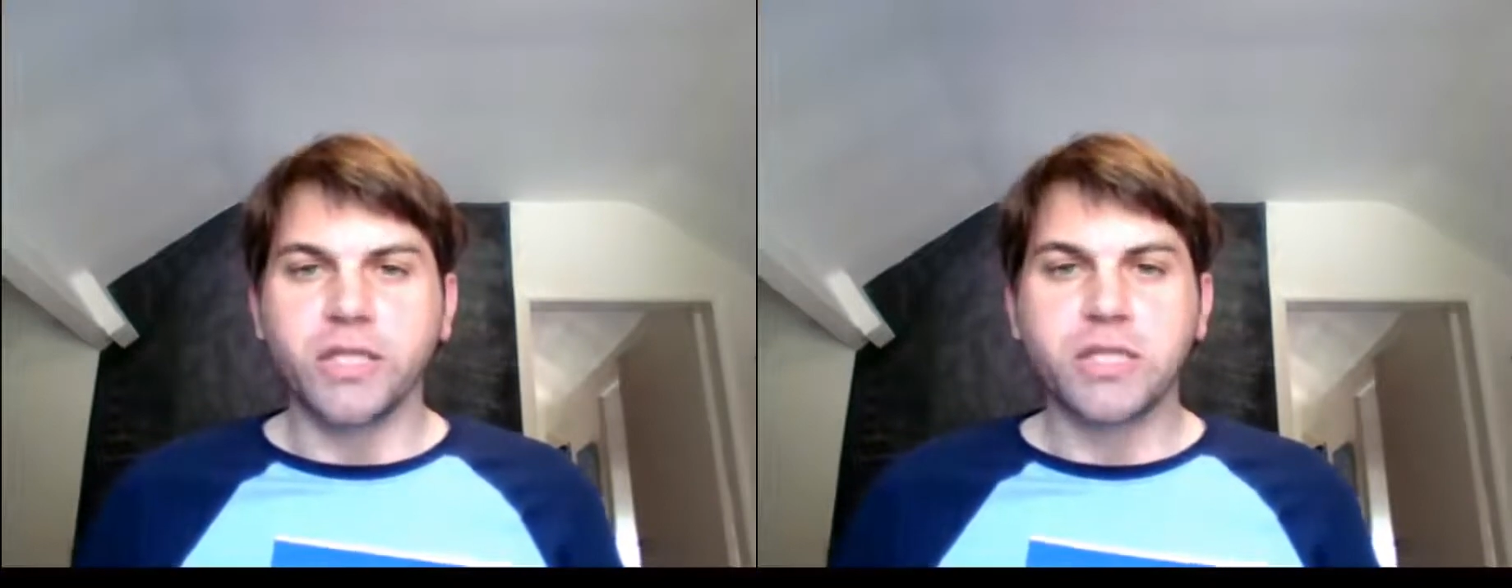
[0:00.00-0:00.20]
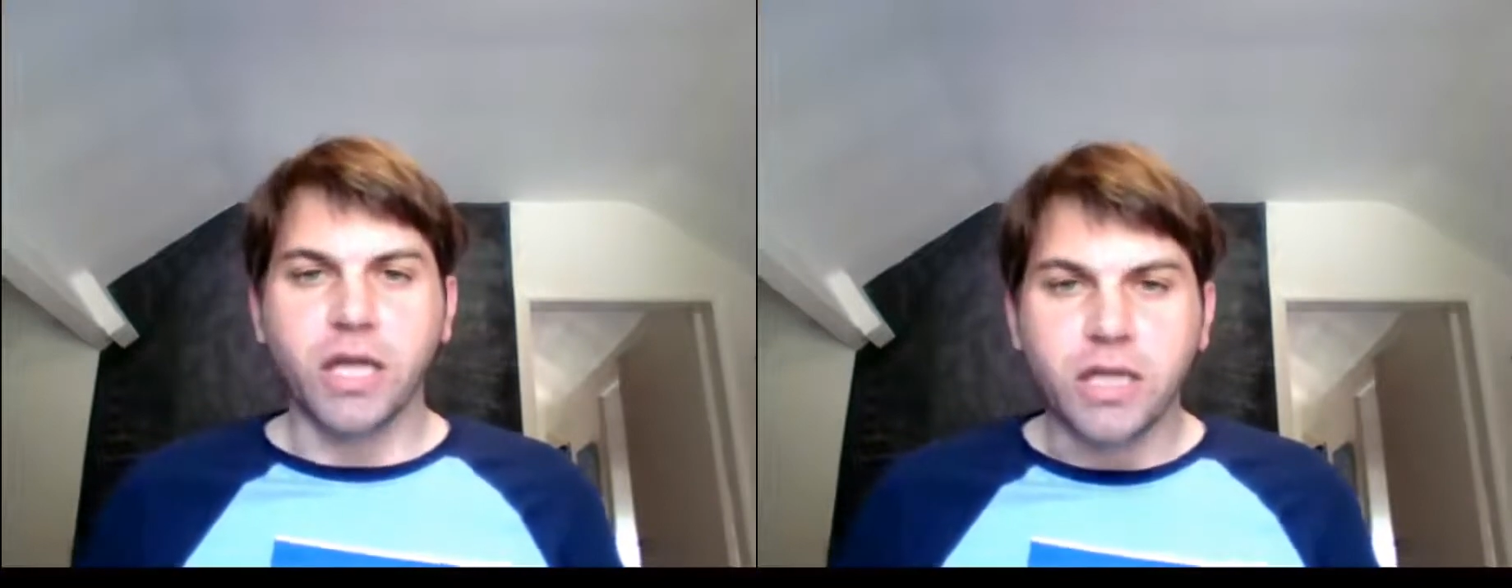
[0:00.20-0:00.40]

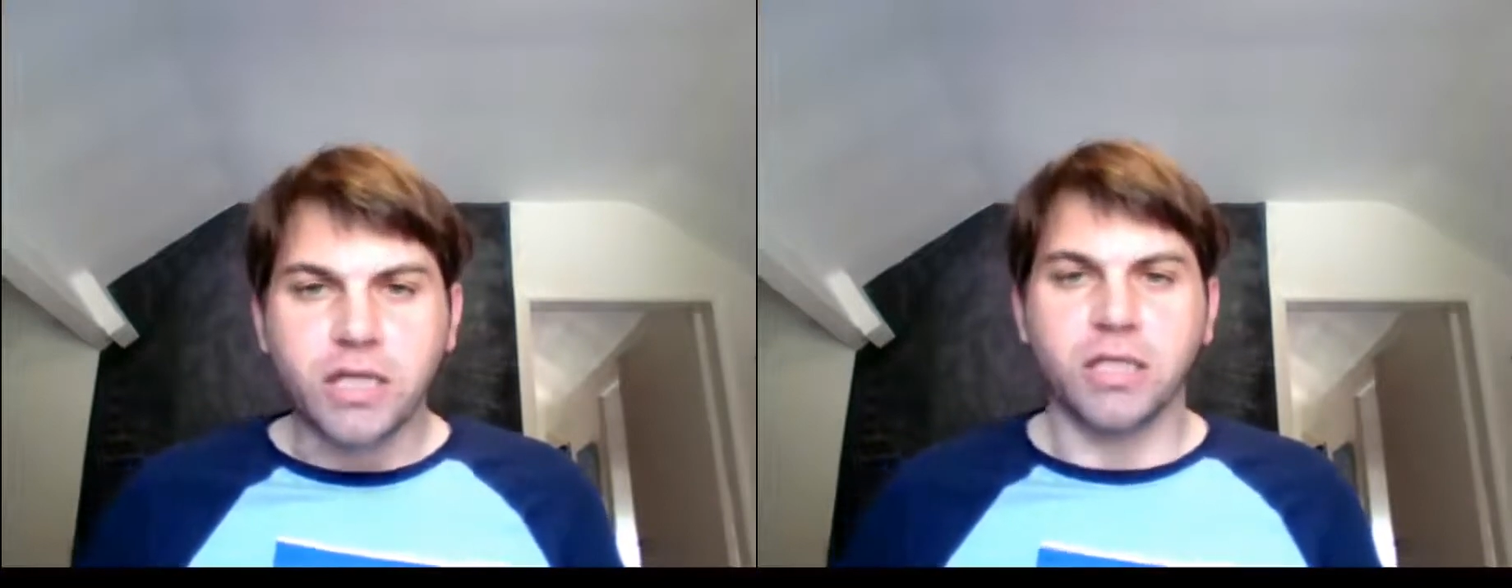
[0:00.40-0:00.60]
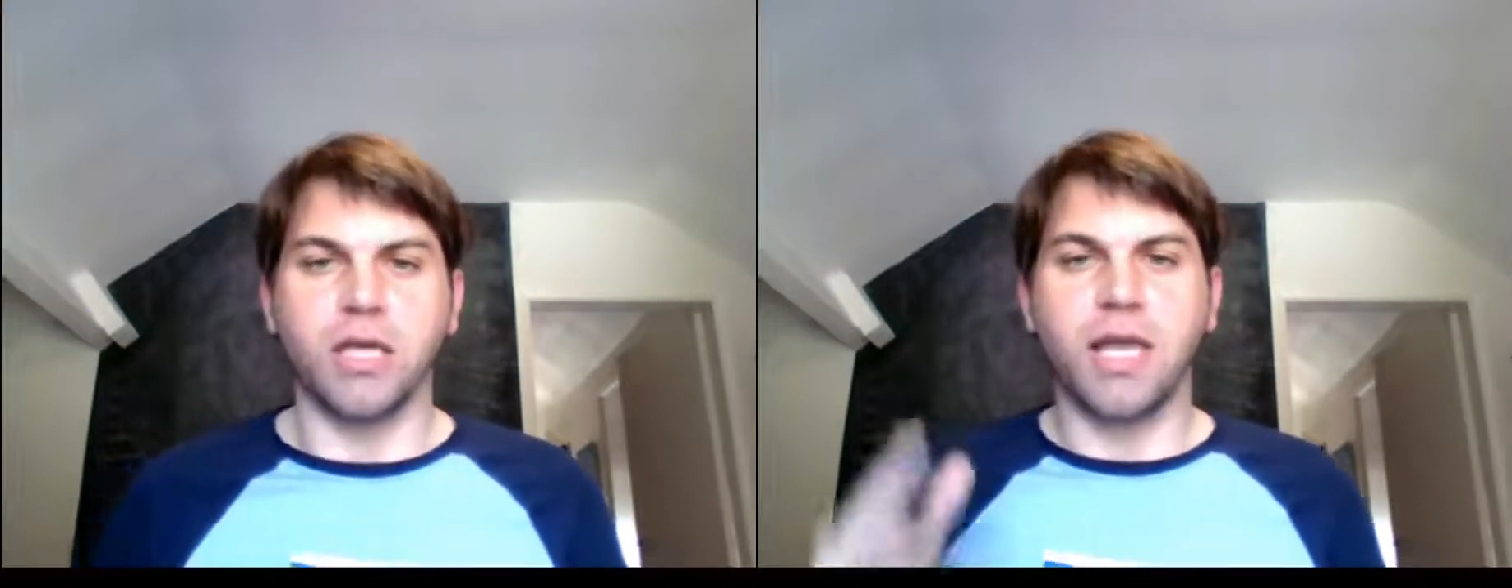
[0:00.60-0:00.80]
it's
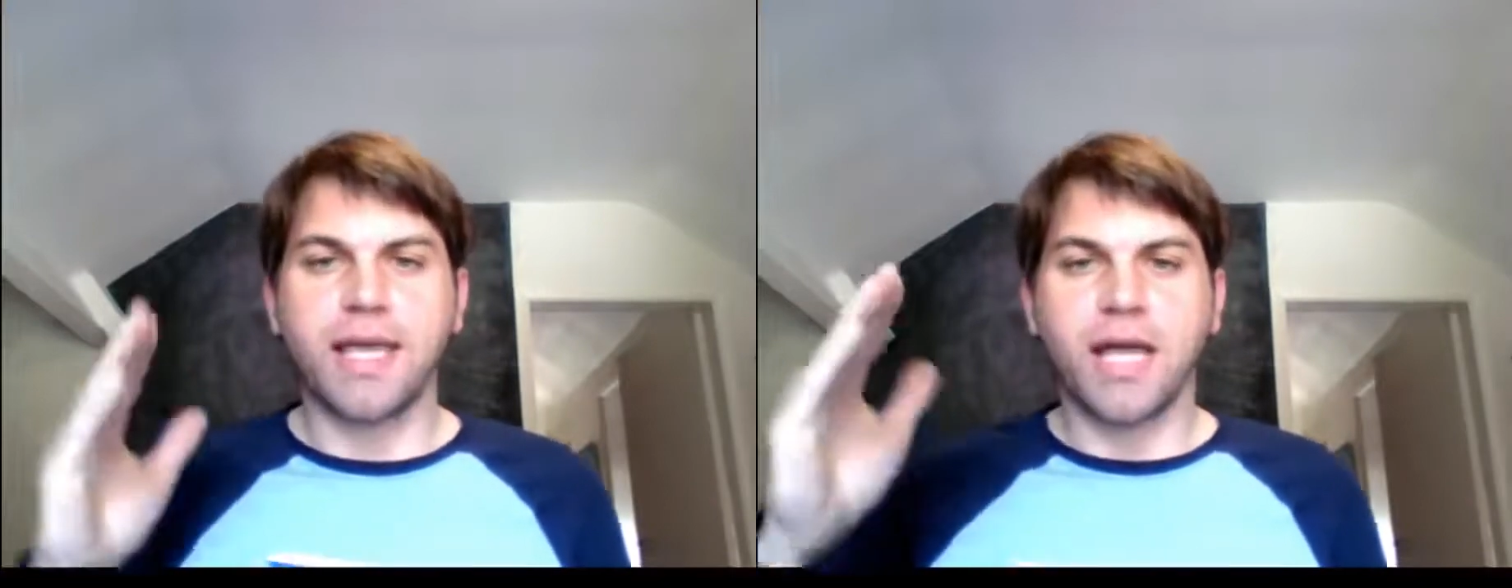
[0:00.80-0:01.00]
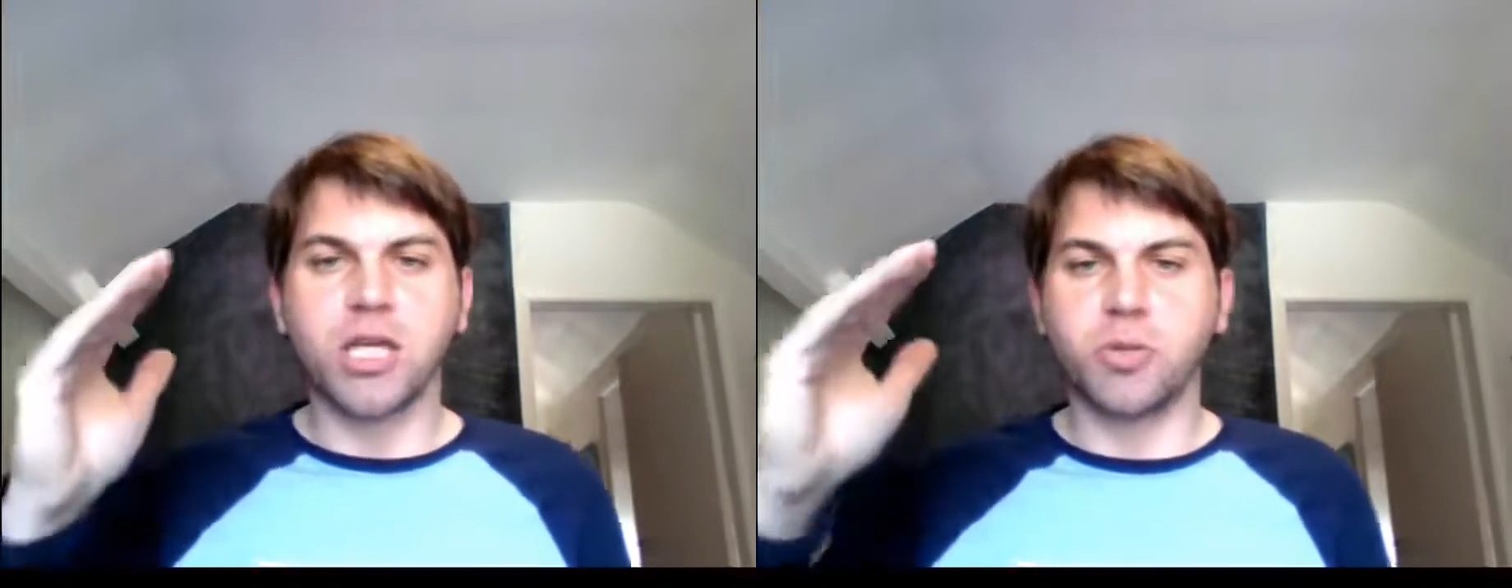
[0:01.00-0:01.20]
like
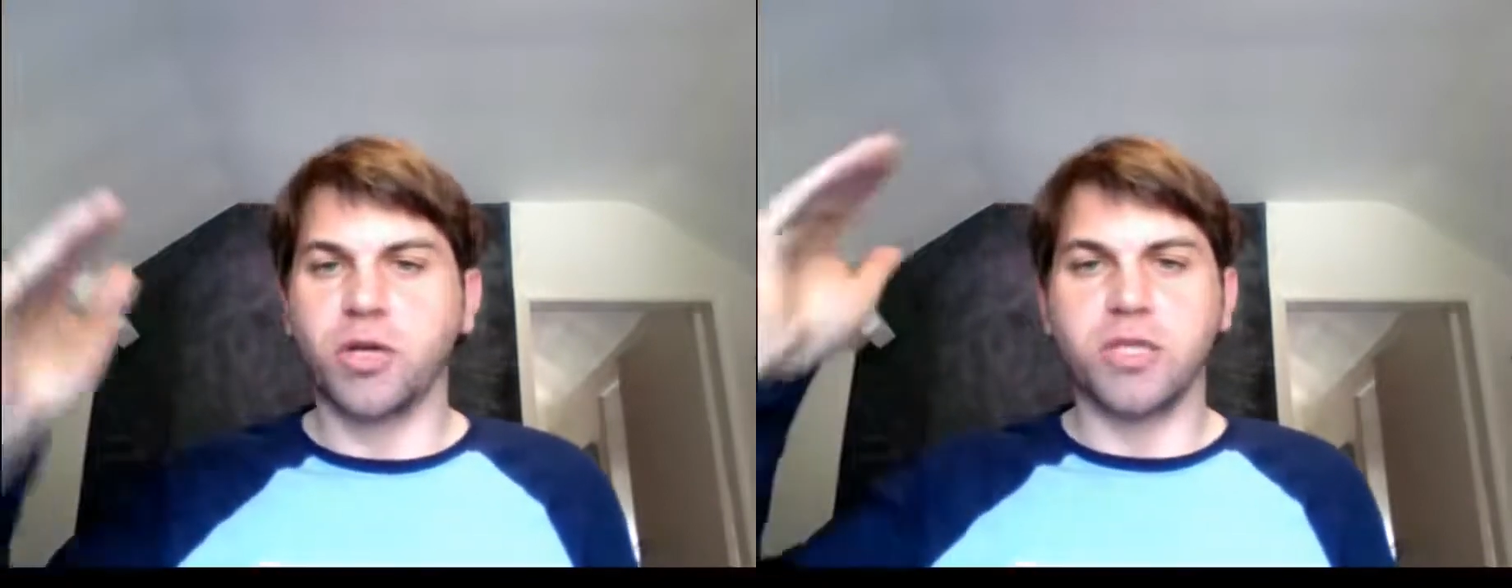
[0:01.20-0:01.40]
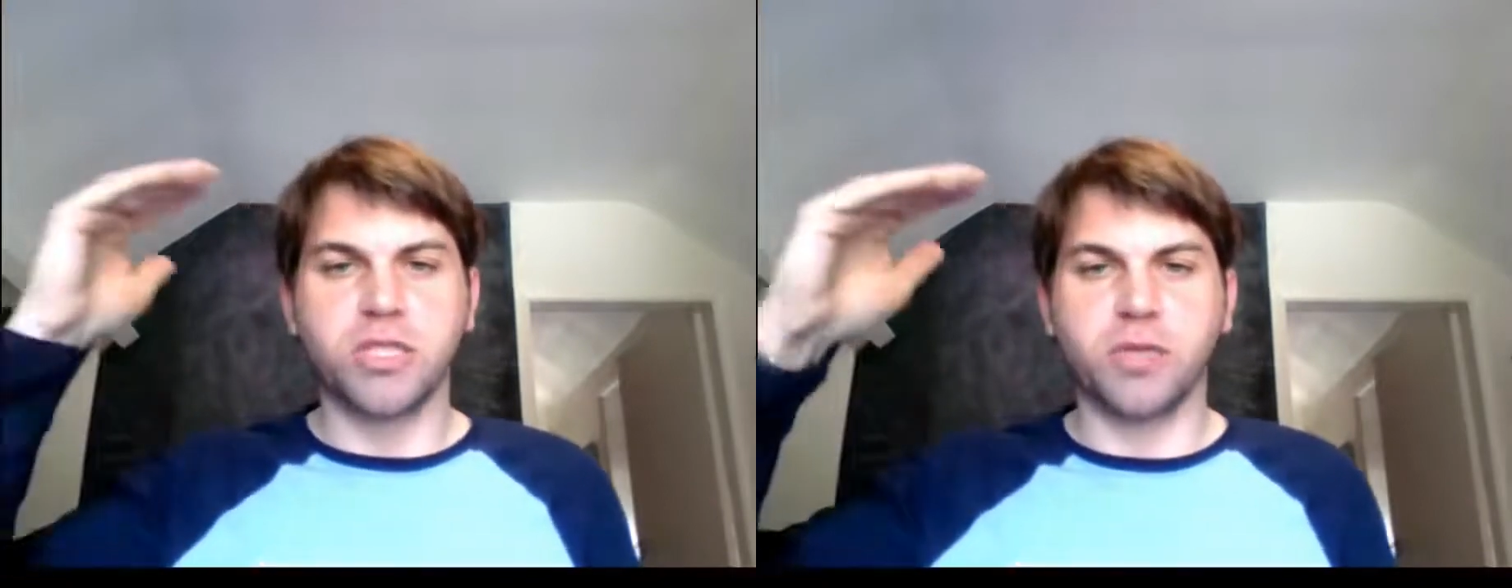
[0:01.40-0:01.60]
Lie algebra
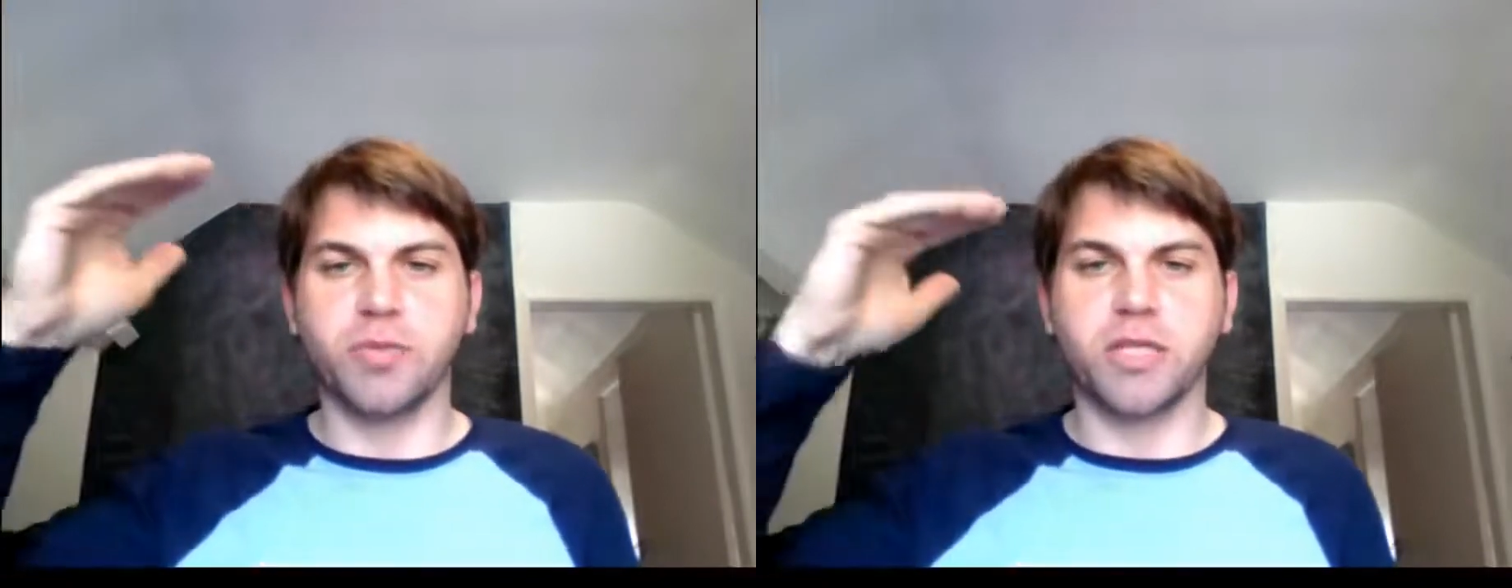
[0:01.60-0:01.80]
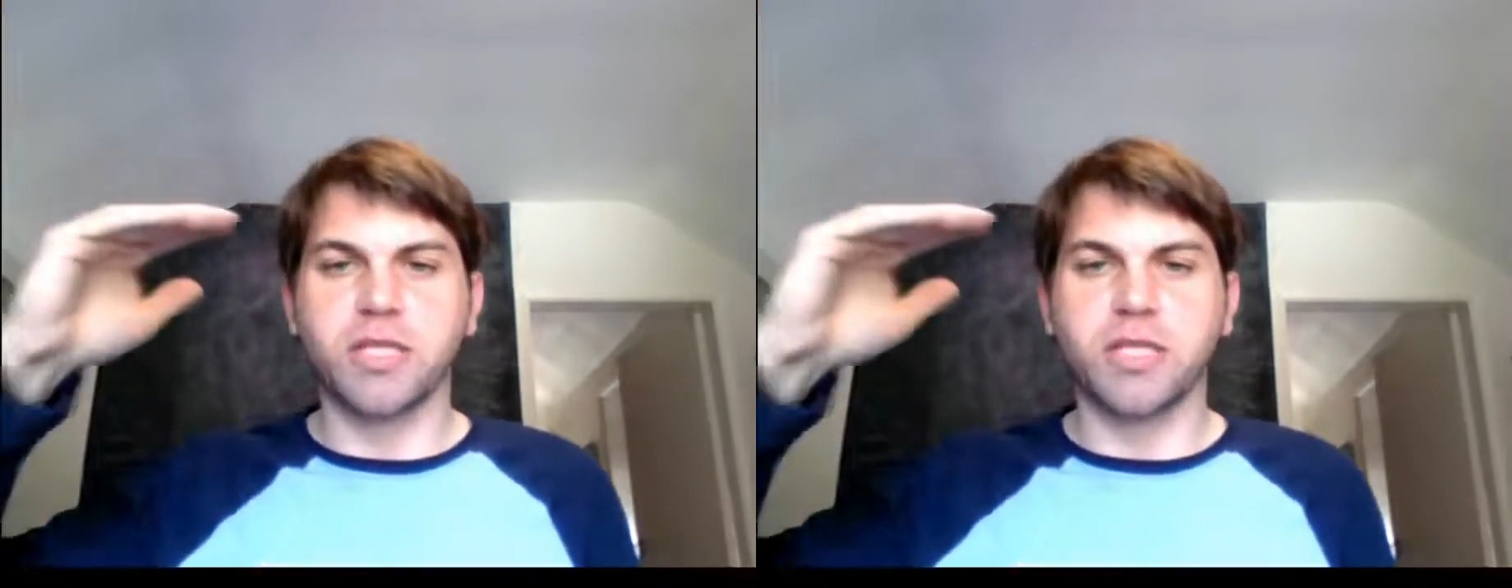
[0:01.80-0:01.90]
is something